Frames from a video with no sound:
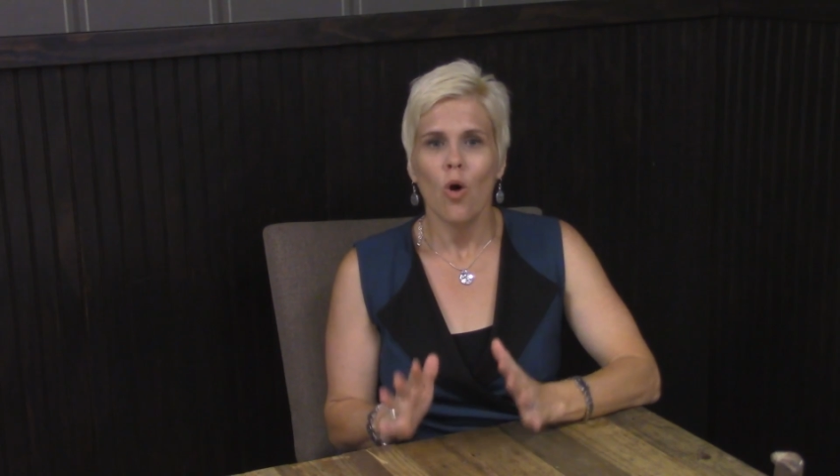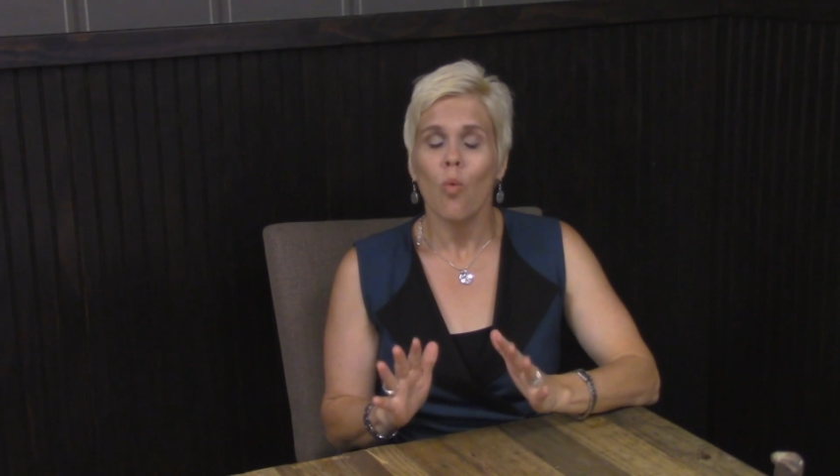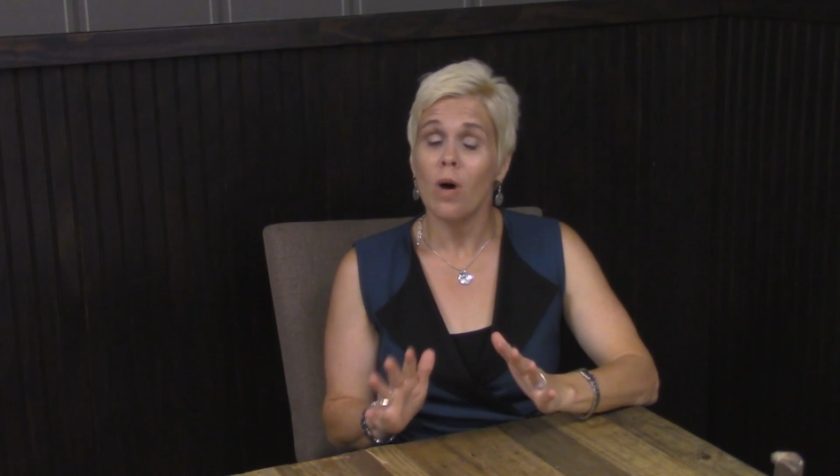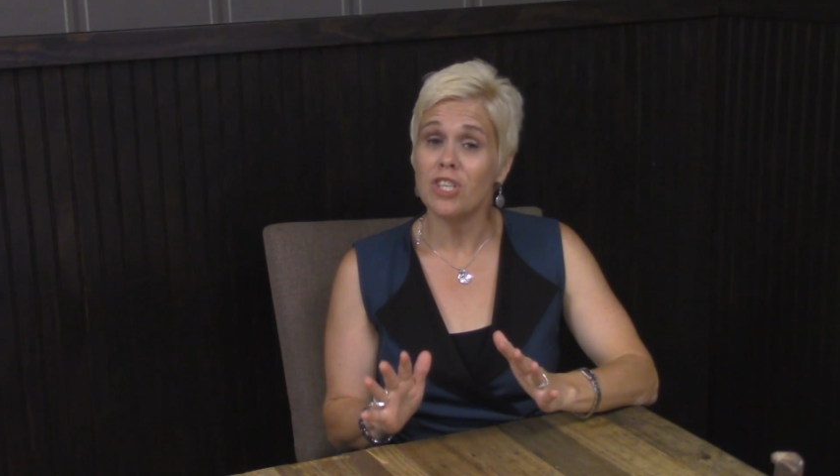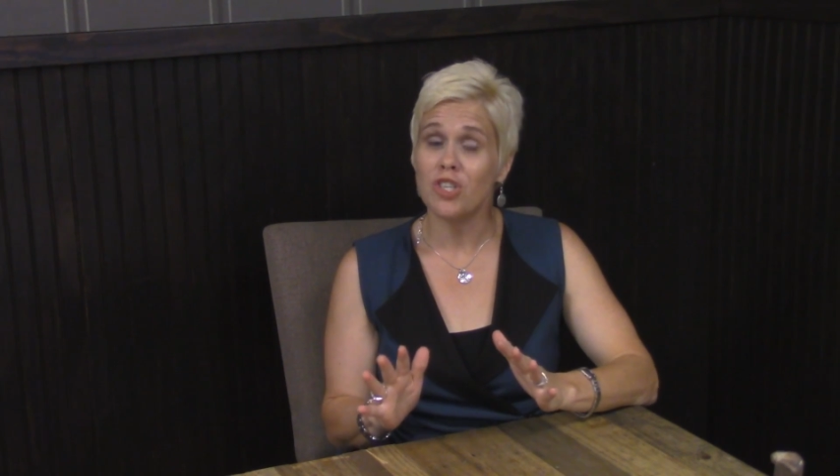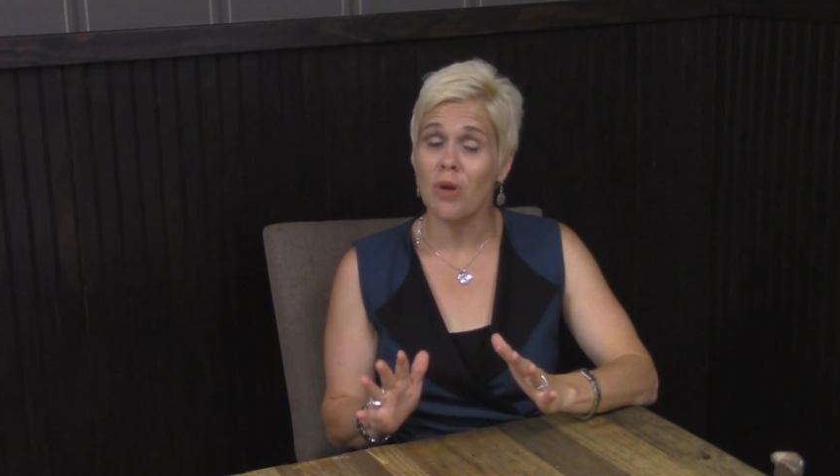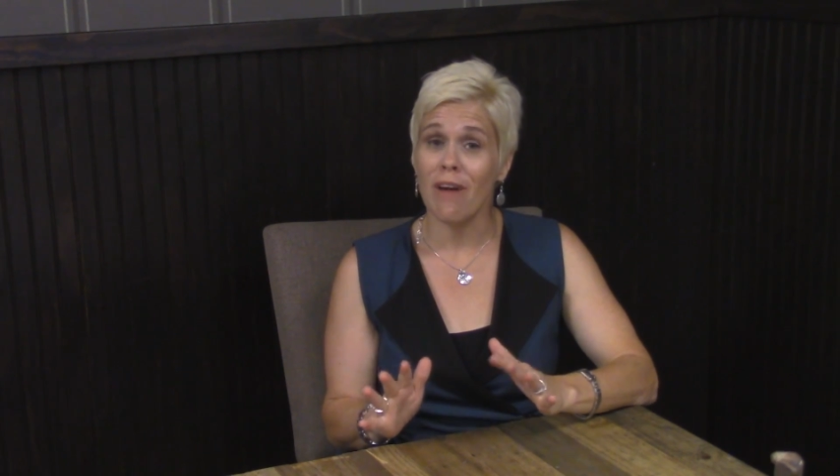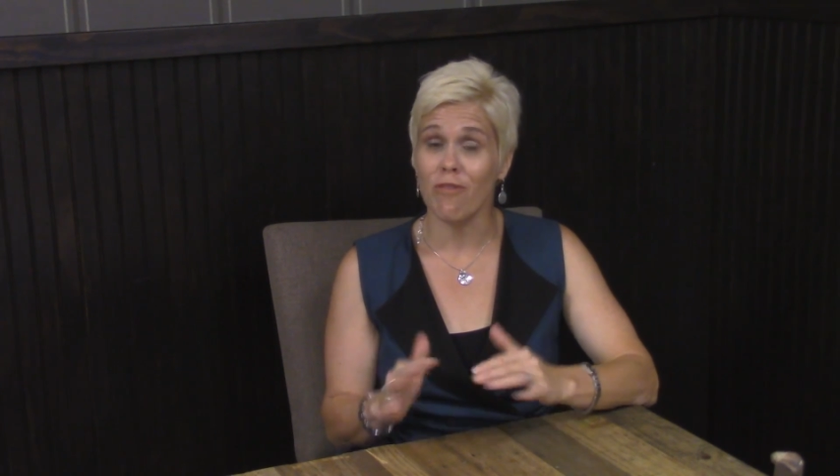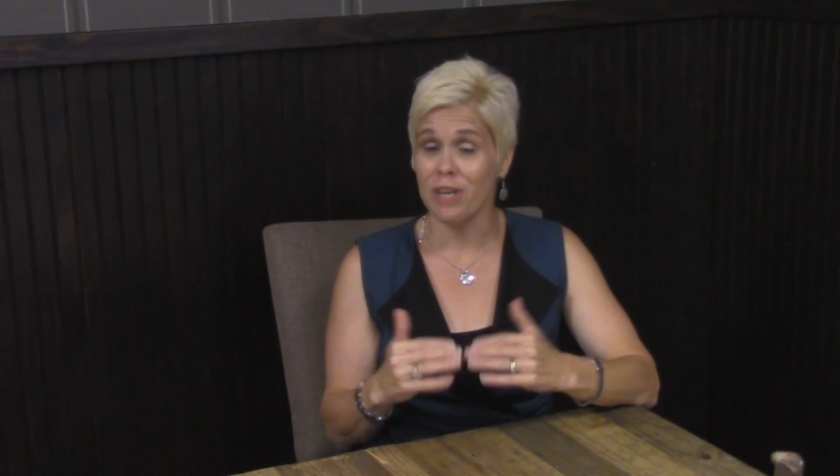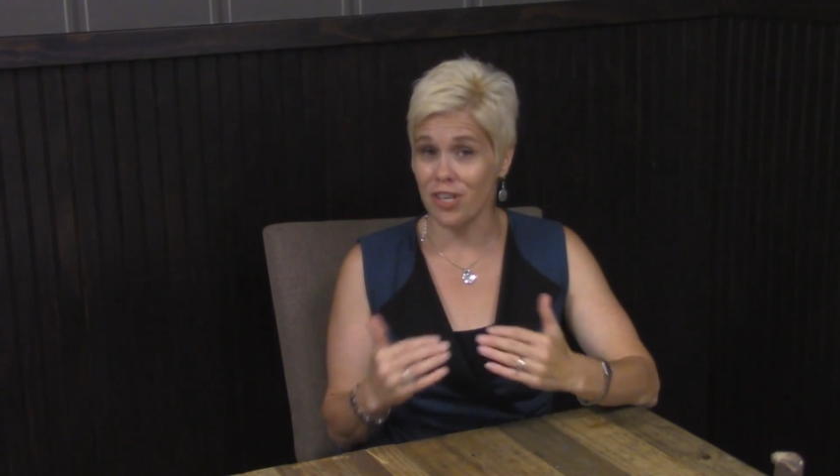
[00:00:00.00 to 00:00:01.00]
Once you
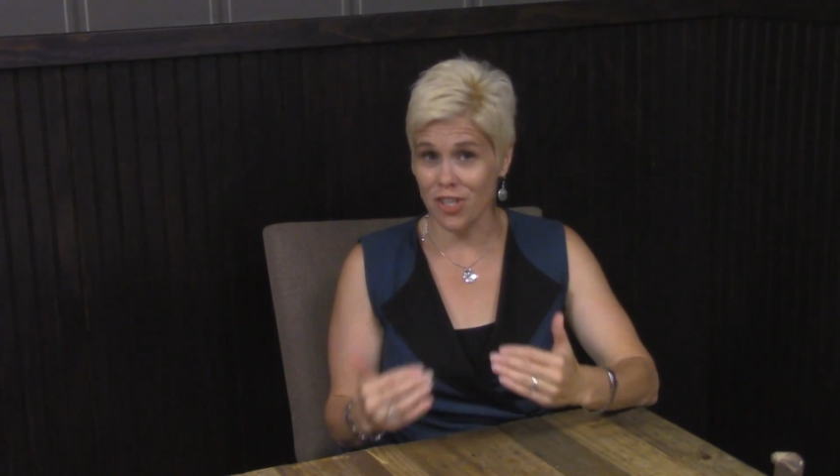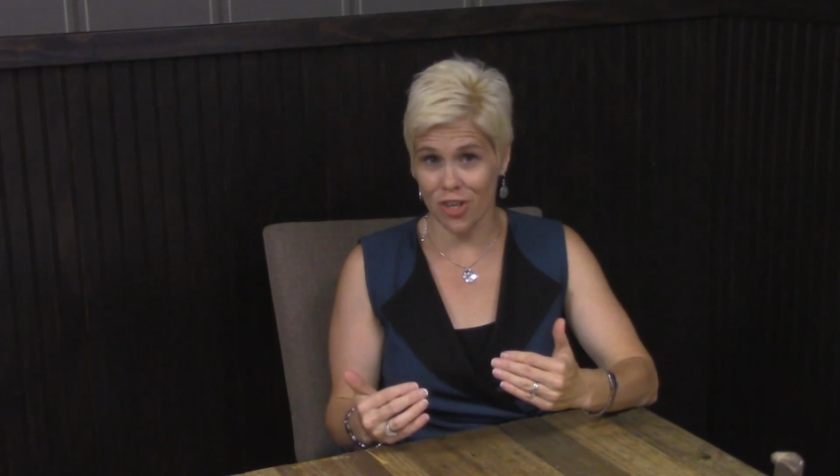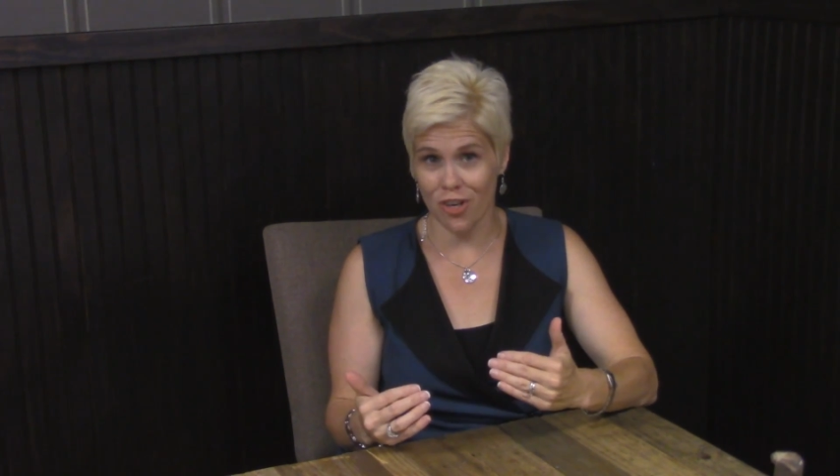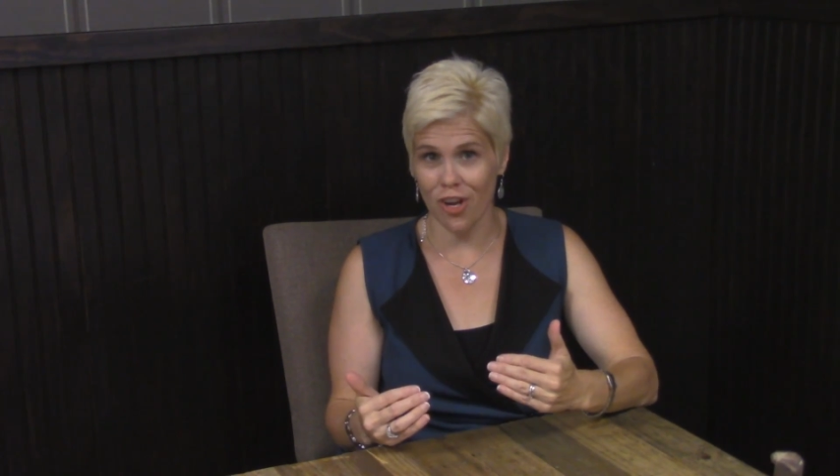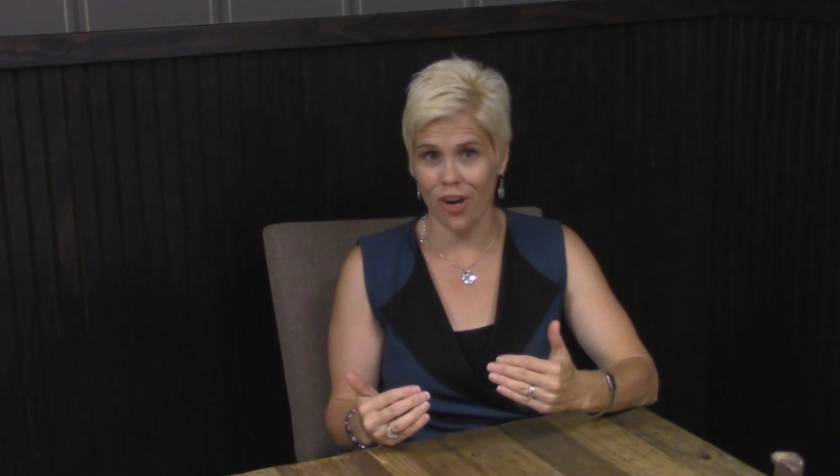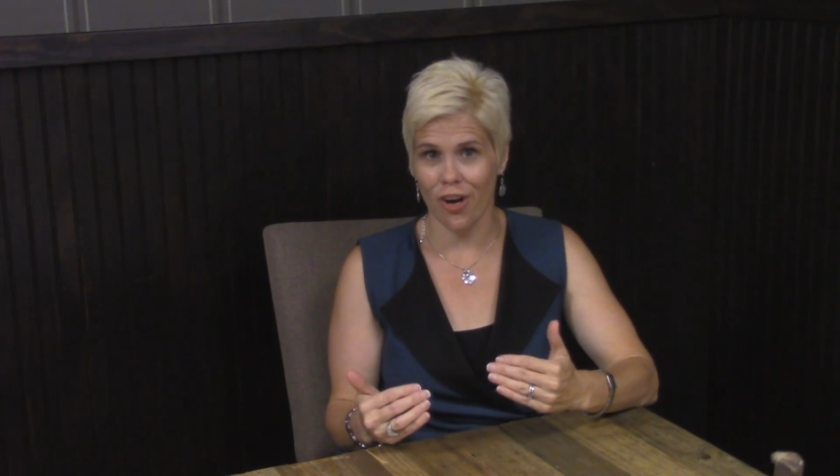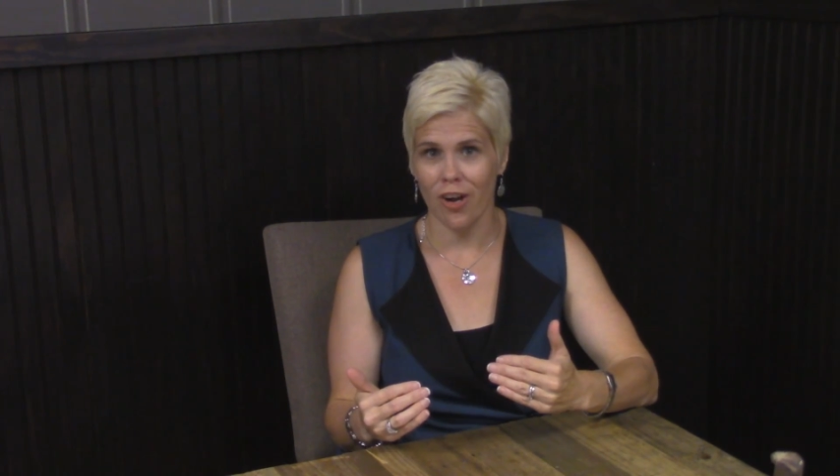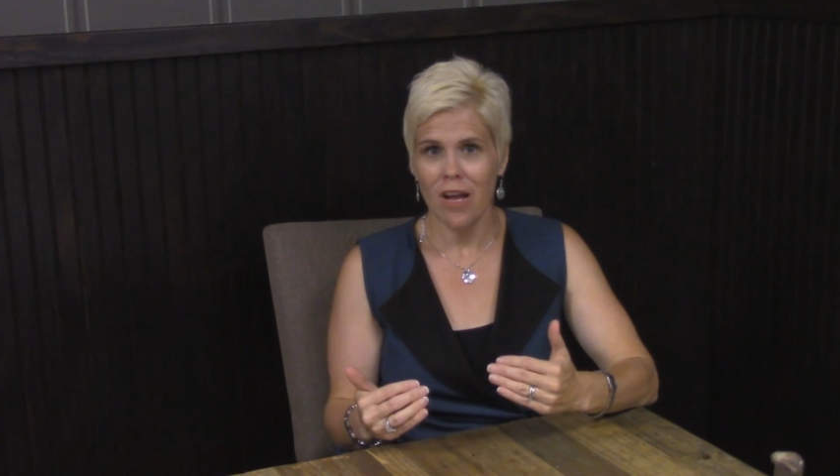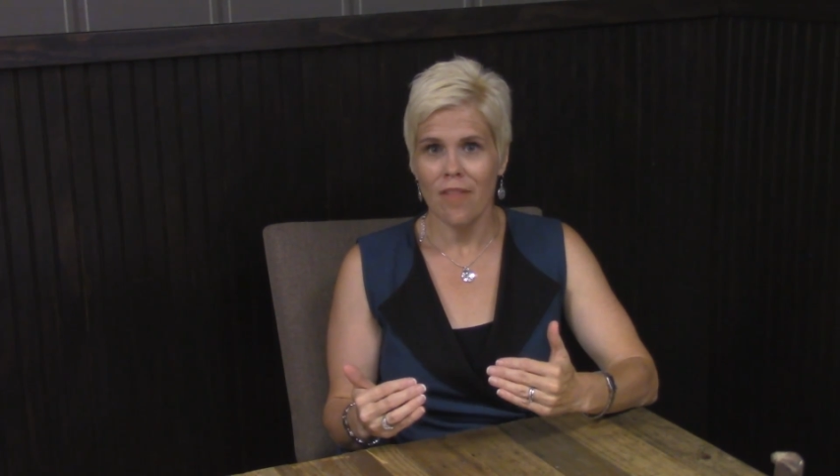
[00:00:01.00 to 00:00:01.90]
have reassured her